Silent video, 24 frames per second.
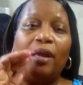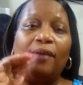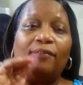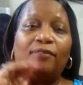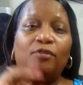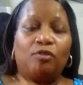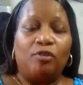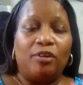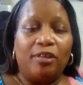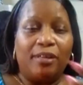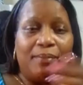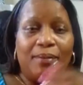If
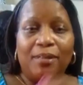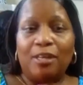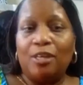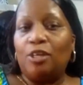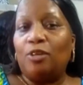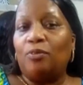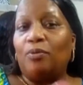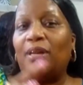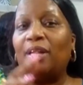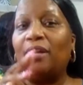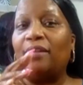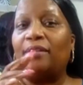you need me
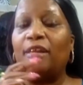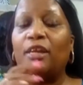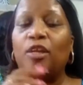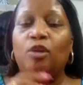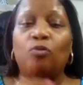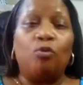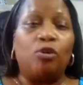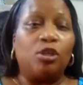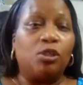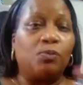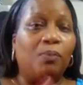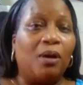to do anything,
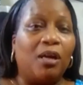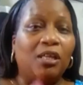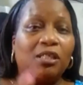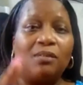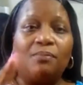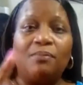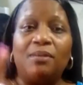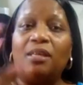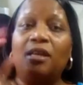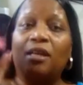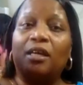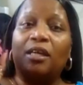you want to
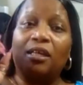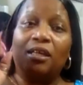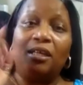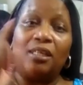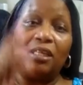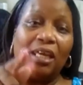sponsor me,